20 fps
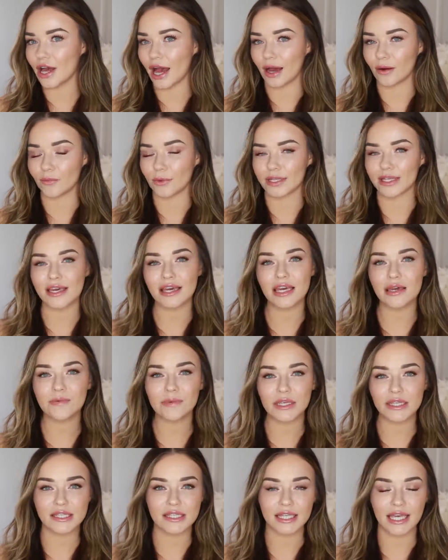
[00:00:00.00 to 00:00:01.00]
and will
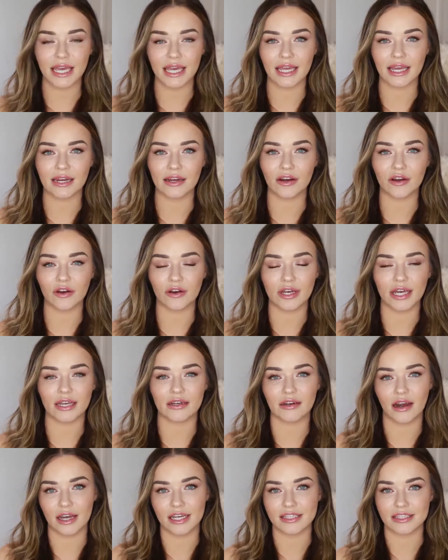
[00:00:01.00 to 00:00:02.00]
keep the skin
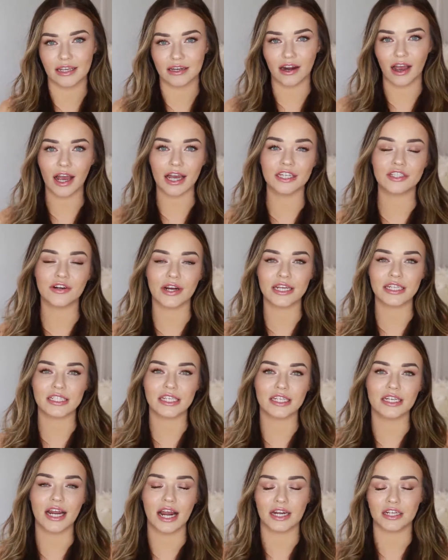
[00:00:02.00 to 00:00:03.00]
looking nice and
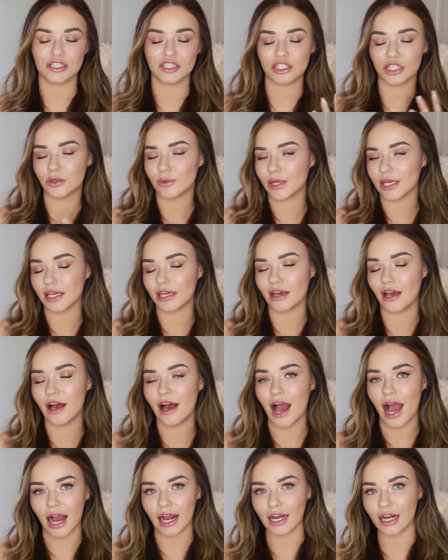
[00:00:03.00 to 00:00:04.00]
hydrated and dewy
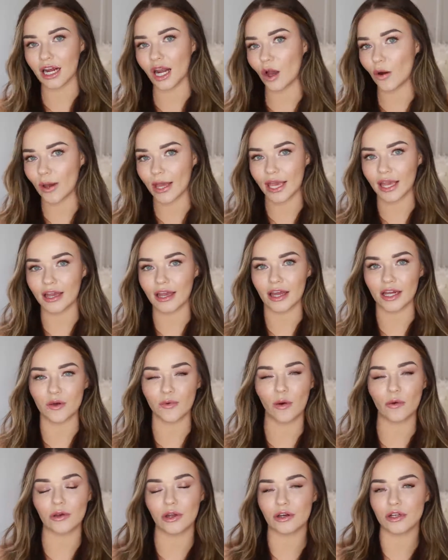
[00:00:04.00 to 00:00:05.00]
and glowing and you
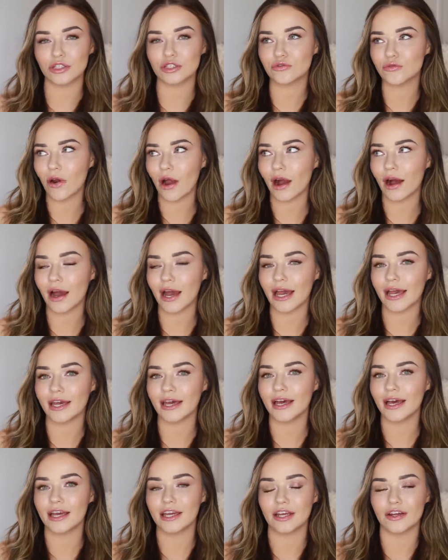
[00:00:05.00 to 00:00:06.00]
won't look dry.